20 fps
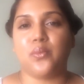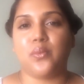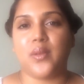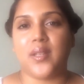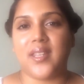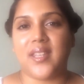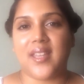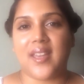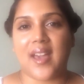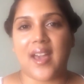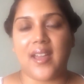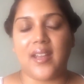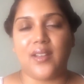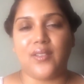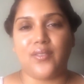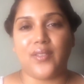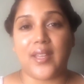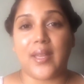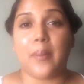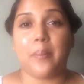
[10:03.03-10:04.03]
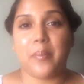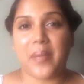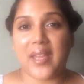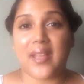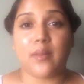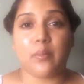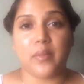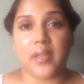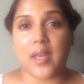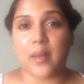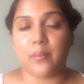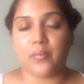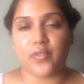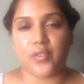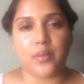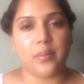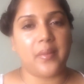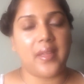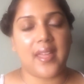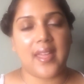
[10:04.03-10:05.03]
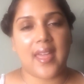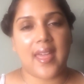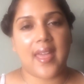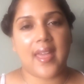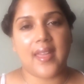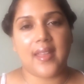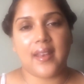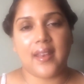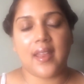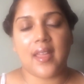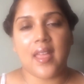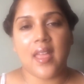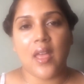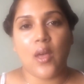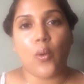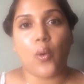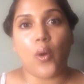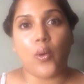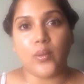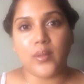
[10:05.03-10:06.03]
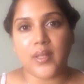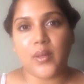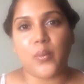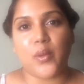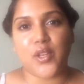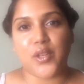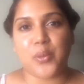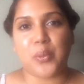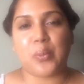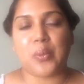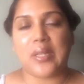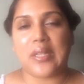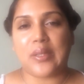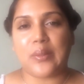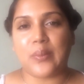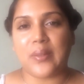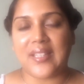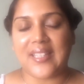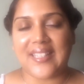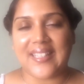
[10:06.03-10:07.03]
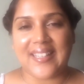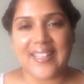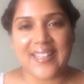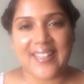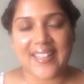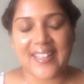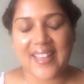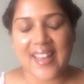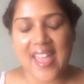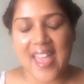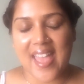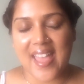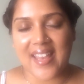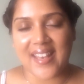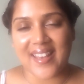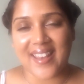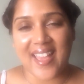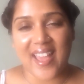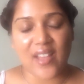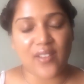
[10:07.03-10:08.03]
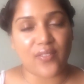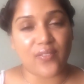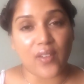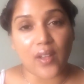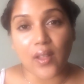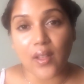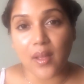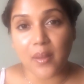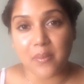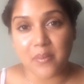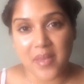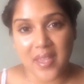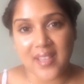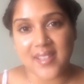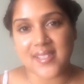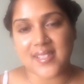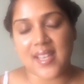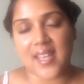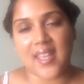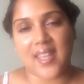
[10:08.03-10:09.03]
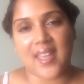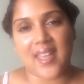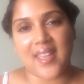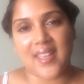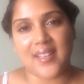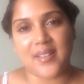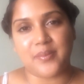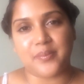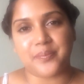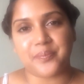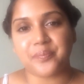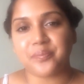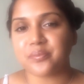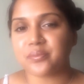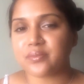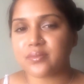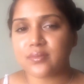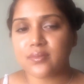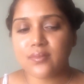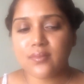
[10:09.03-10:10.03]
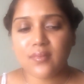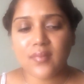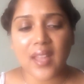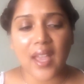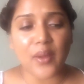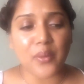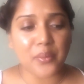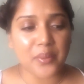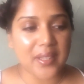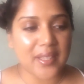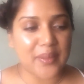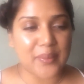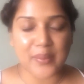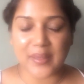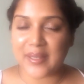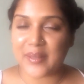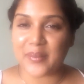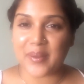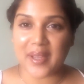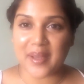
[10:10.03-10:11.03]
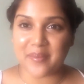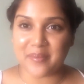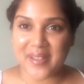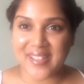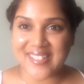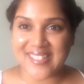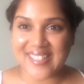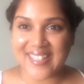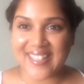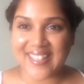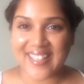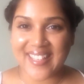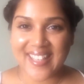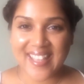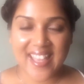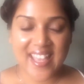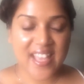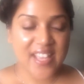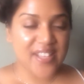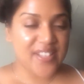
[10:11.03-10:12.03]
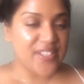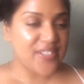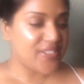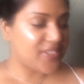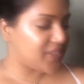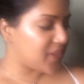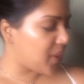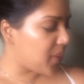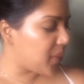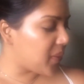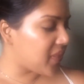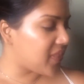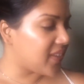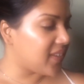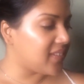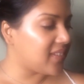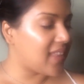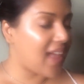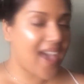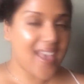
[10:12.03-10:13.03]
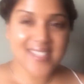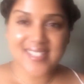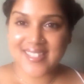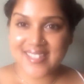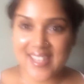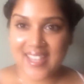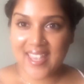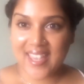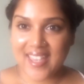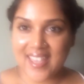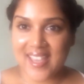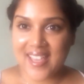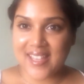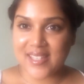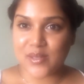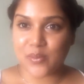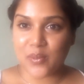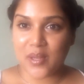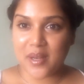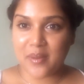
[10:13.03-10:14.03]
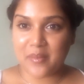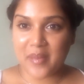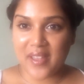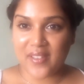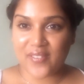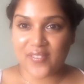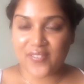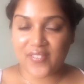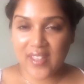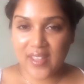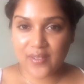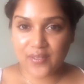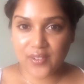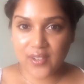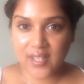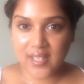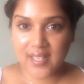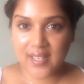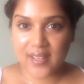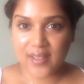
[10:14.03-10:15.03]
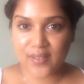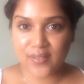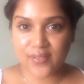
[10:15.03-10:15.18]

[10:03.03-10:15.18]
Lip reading: really kind of like a pick-me-up for me, and only when you really, really need it, and I felt amazing, and I really, really recommend it. So the last thing is one of my favorite